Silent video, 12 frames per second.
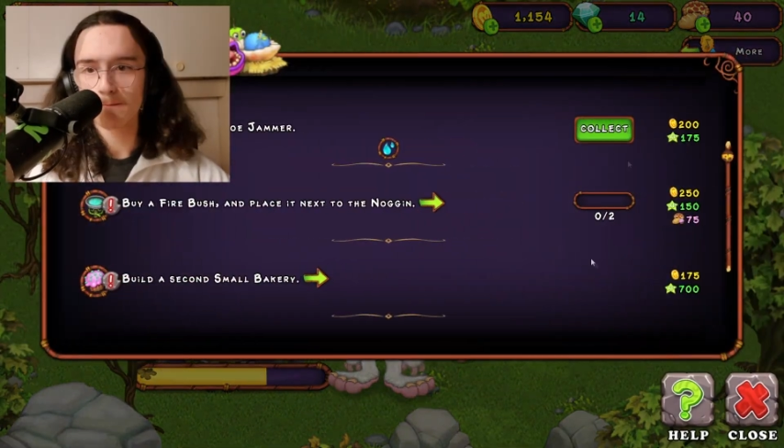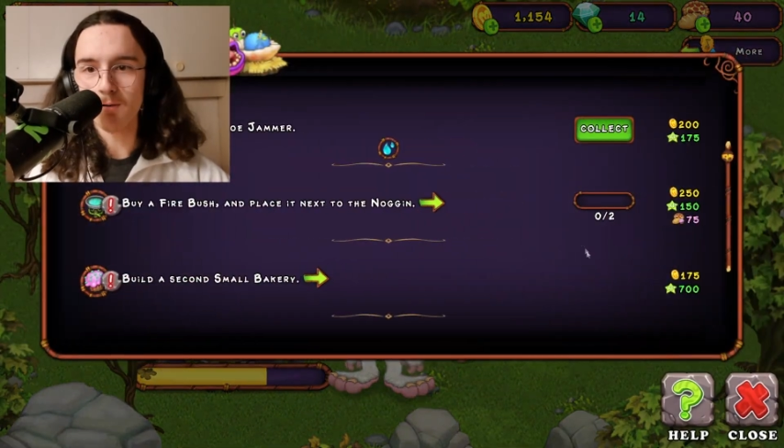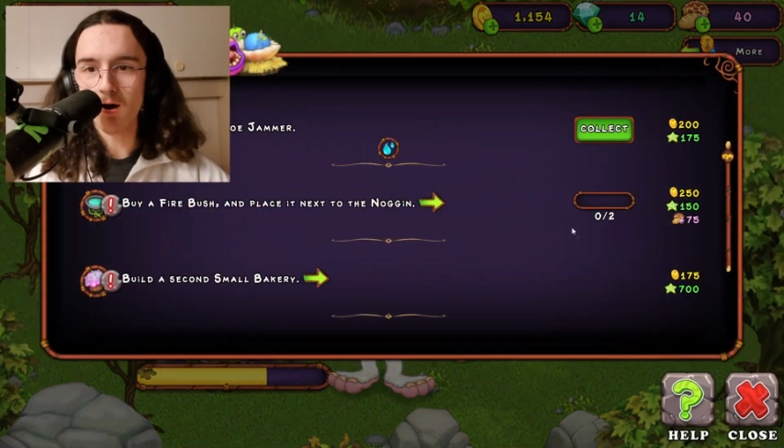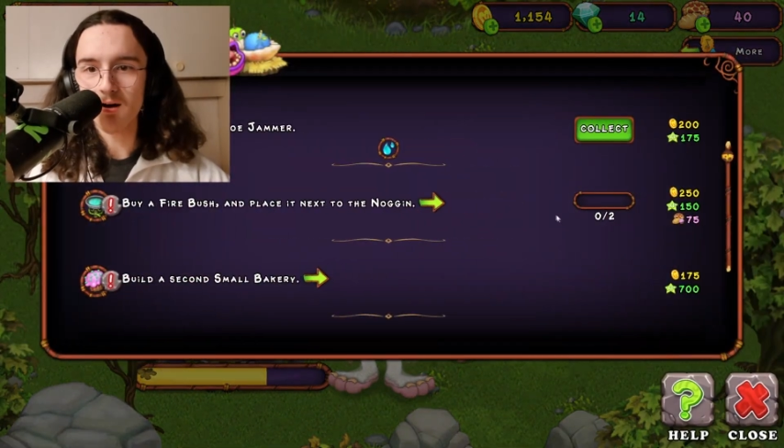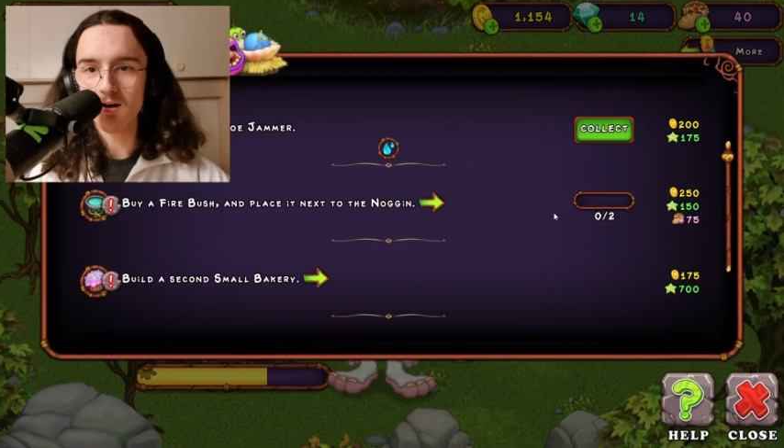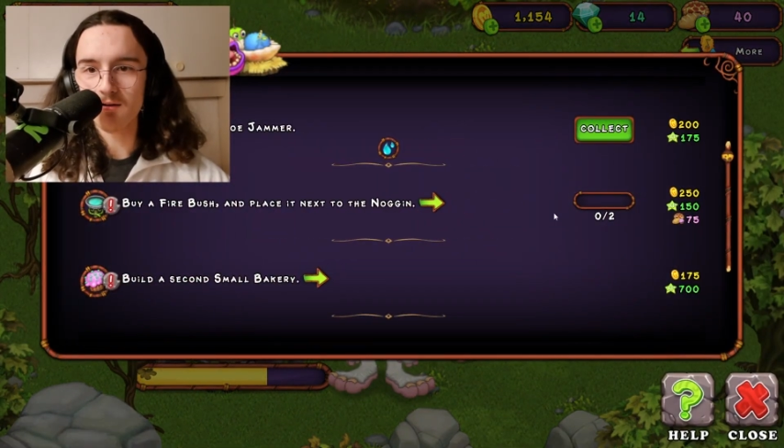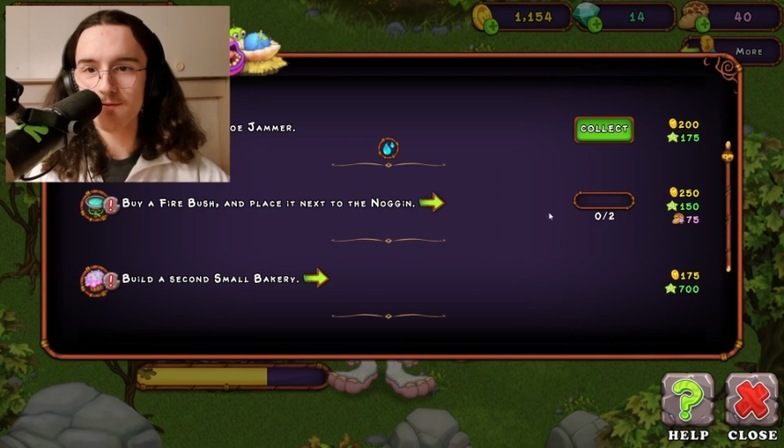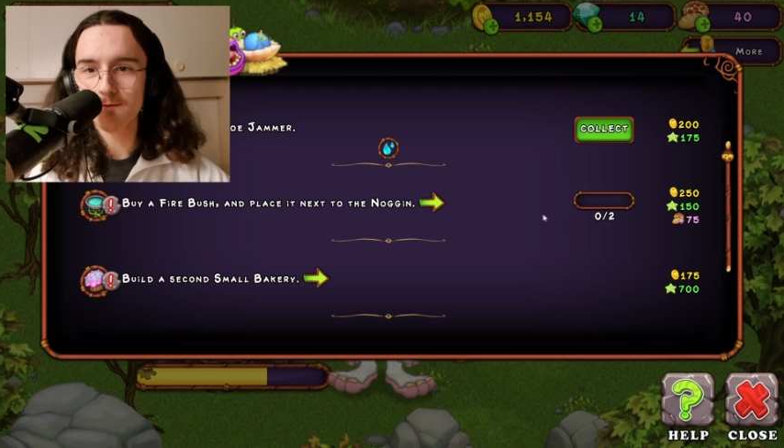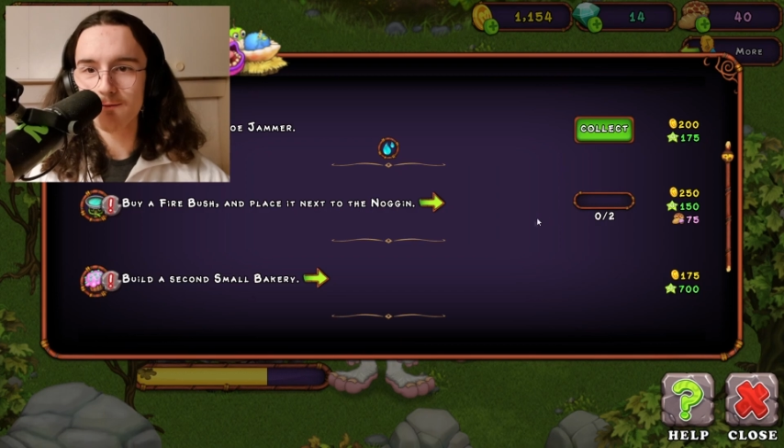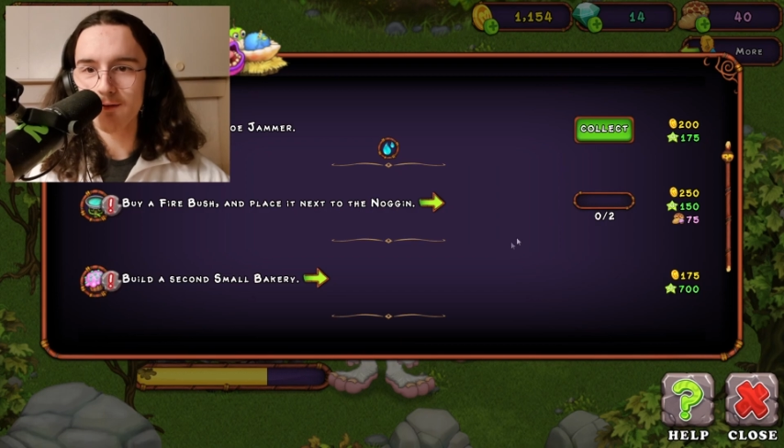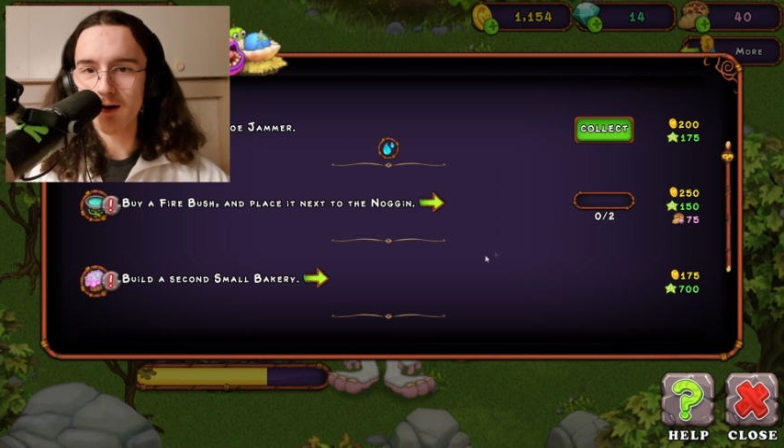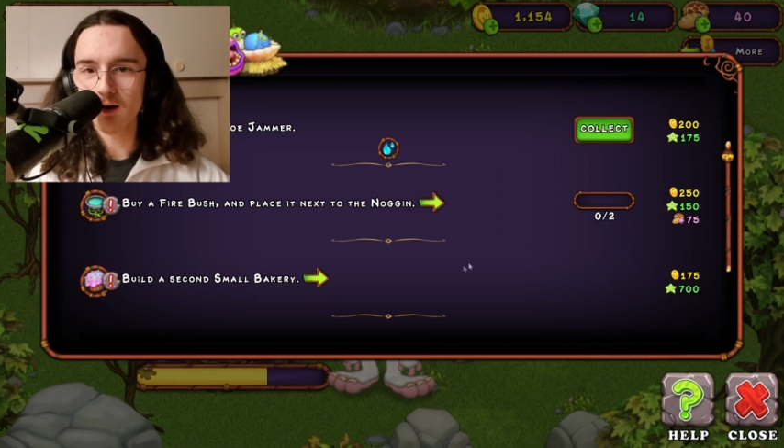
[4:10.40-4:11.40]
Buy a
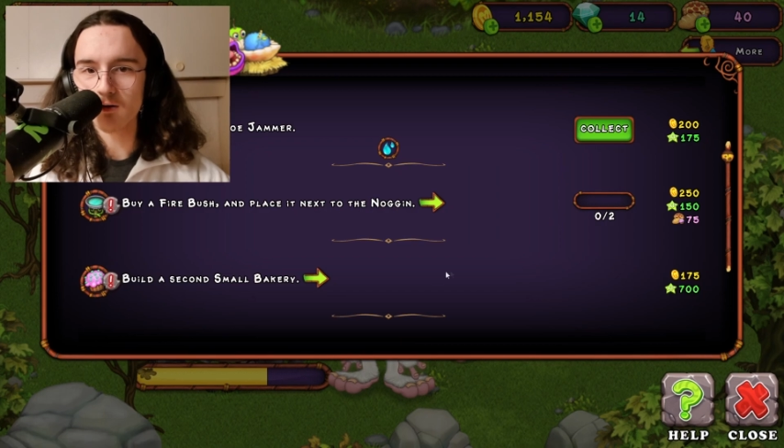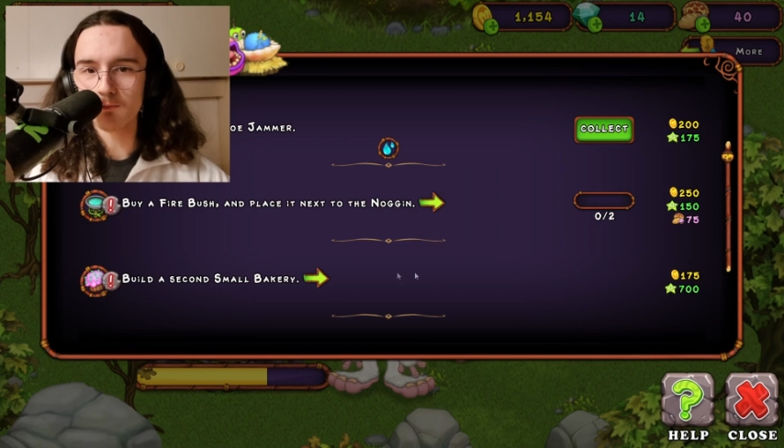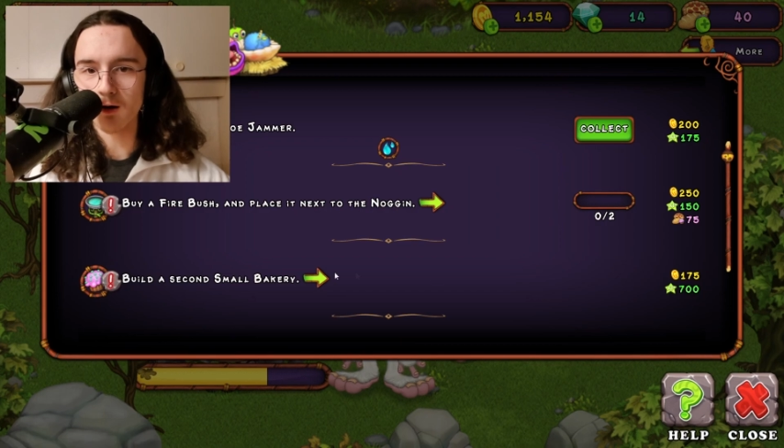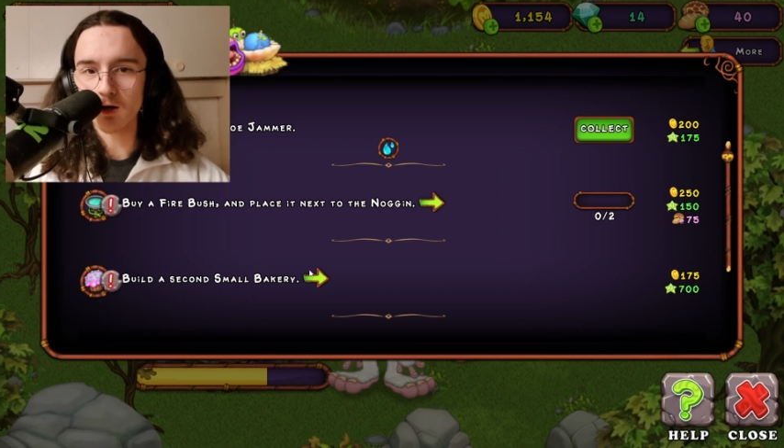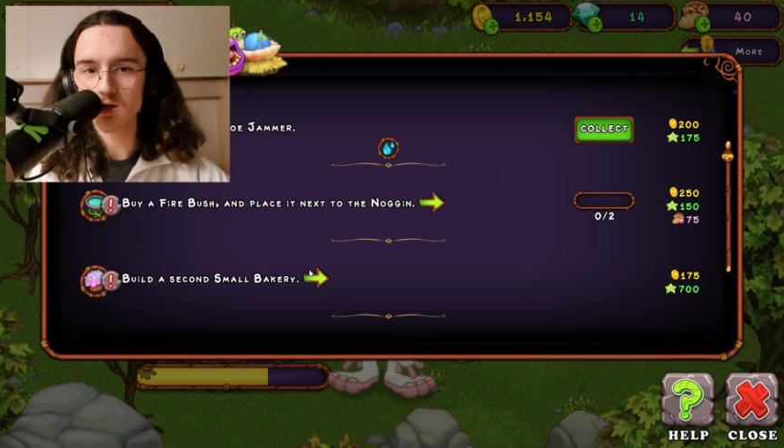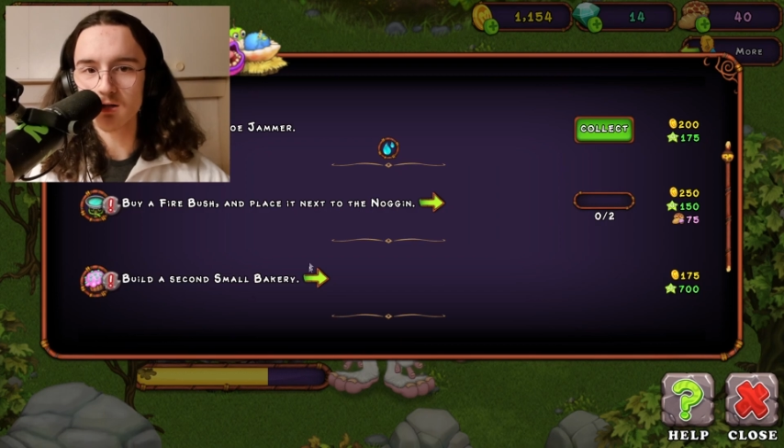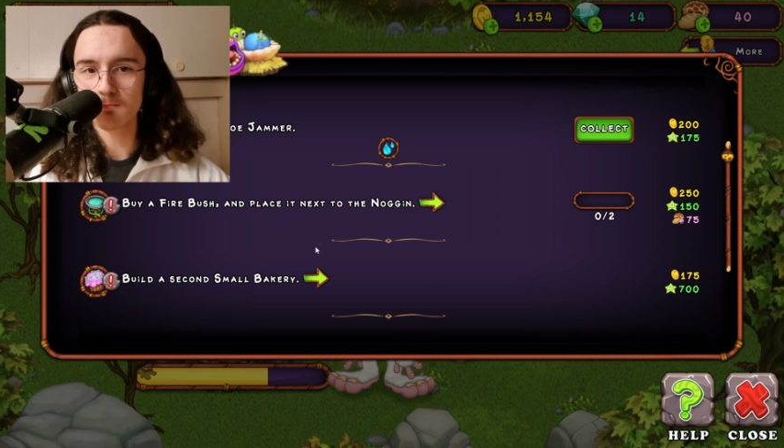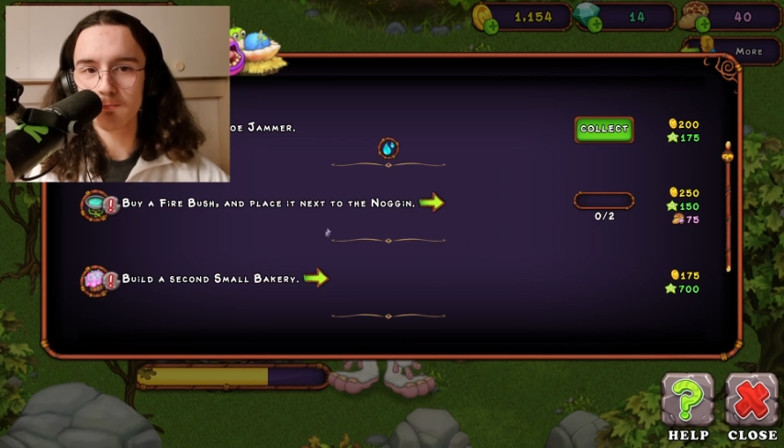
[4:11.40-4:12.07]
Firebush